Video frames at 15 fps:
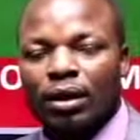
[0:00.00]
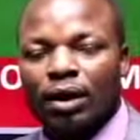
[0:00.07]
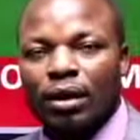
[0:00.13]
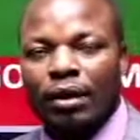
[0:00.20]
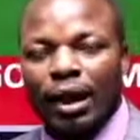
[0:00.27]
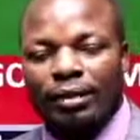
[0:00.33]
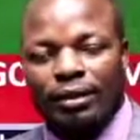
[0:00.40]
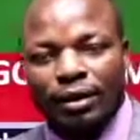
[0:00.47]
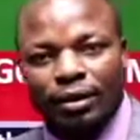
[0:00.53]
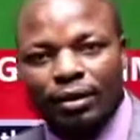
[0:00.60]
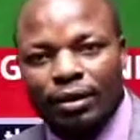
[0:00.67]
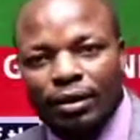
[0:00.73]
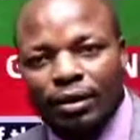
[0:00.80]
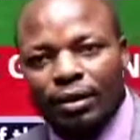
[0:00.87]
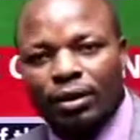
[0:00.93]
And I
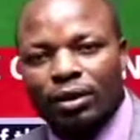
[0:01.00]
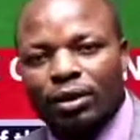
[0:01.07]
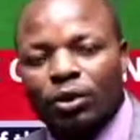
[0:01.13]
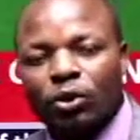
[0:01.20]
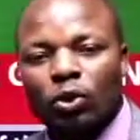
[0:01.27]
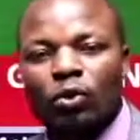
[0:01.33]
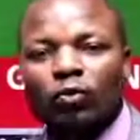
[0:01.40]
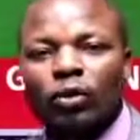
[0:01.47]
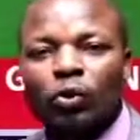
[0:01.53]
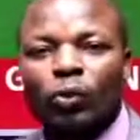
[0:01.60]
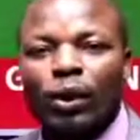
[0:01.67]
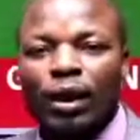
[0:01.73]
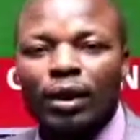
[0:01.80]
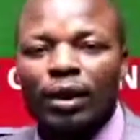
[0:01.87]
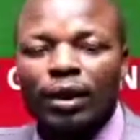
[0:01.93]
think you know very
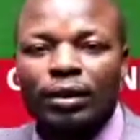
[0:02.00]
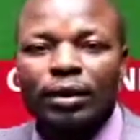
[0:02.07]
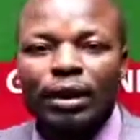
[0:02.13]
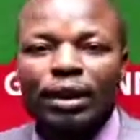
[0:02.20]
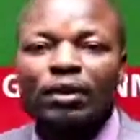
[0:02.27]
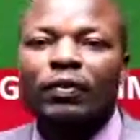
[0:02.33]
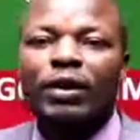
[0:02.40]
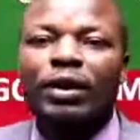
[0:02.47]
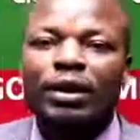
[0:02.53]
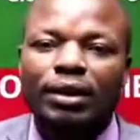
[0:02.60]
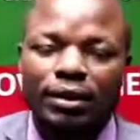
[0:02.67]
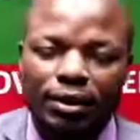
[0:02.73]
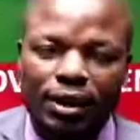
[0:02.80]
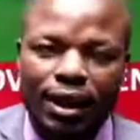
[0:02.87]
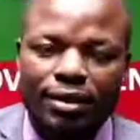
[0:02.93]
well that even
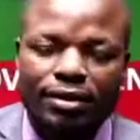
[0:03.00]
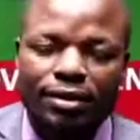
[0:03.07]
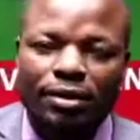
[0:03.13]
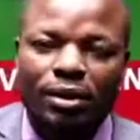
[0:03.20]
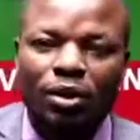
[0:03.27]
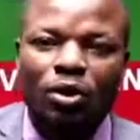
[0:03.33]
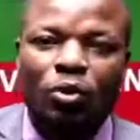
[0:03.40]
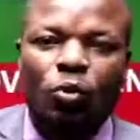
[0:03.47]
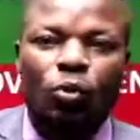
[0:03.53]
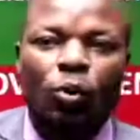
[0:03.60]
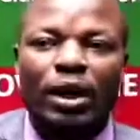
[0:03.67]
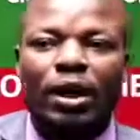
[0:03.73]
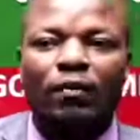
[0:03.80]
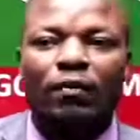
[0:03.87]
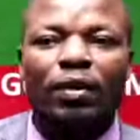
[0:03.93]
in class,
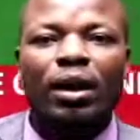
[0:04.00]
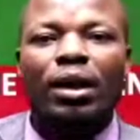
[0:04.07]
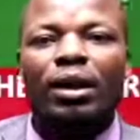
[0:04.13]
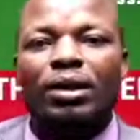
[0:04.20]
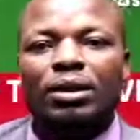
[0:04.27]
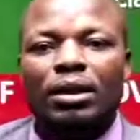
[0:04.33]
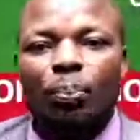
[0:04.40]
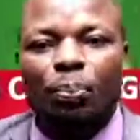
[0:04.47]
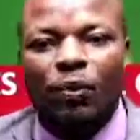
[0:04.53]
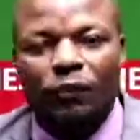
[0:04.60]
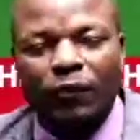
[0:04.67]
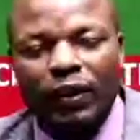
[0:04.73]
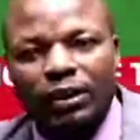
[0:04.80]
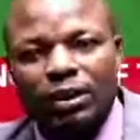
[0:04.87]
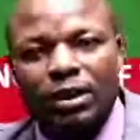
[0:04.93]
whenever the
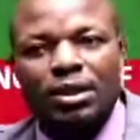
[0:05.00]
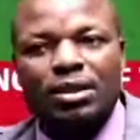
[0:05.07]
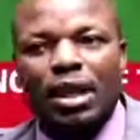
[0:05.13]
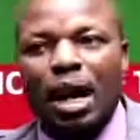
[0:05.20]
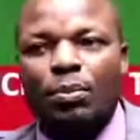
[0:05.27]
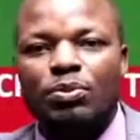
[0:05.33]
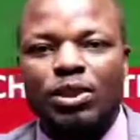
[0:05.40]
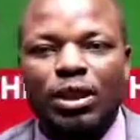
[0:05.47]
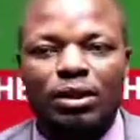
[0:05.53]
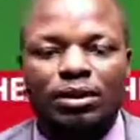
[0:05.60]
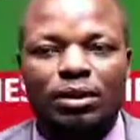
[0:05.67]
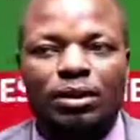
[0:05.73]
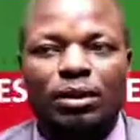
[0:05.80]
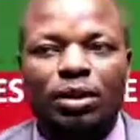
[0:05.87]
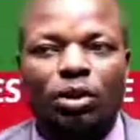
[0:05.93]
prefect is absent,